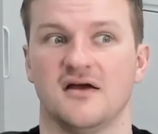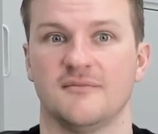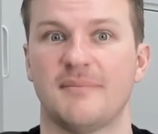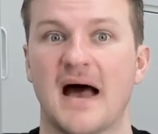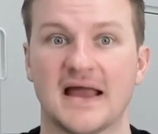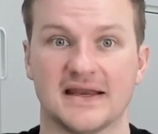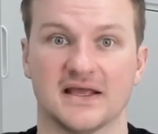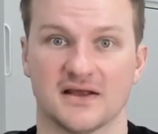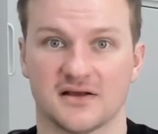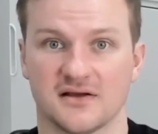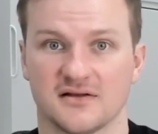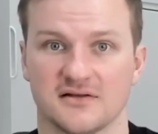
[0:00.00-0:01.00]

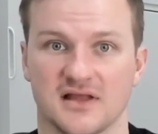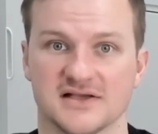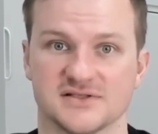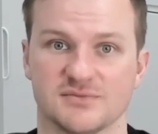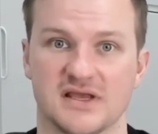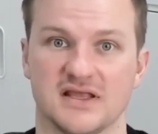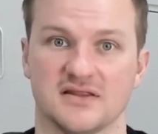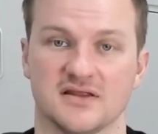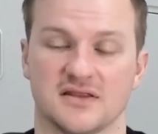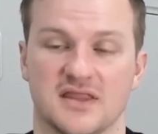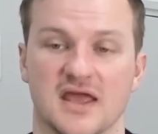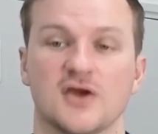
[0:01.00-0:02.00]
panic does mean
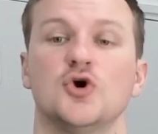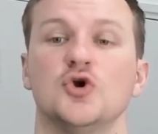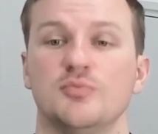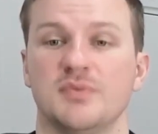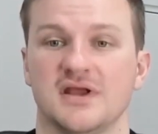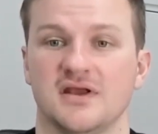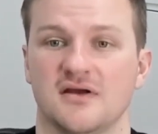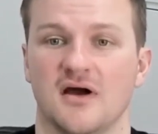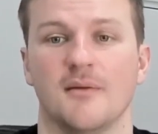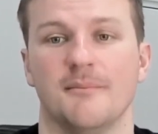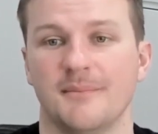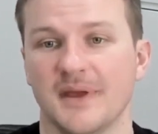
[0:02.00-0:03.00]
that there could be
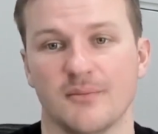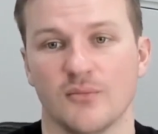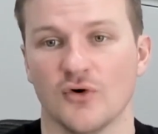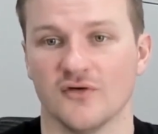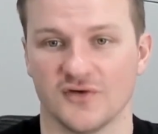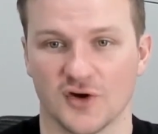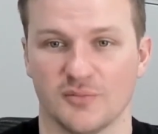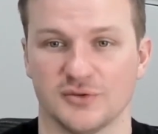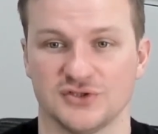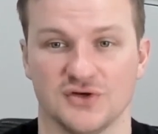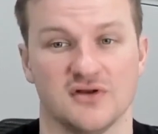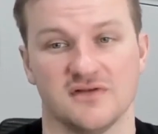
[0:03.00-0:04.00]
a bit more of an
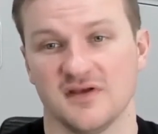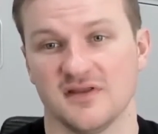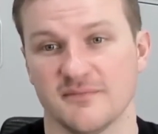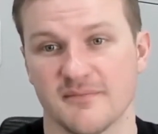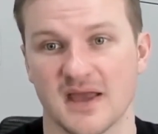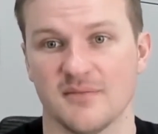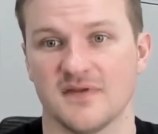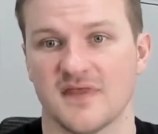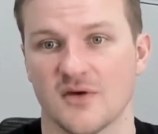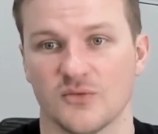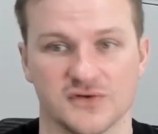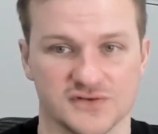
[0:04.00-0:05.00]
opportunity than maybe
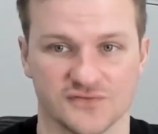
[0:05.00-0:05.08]
there was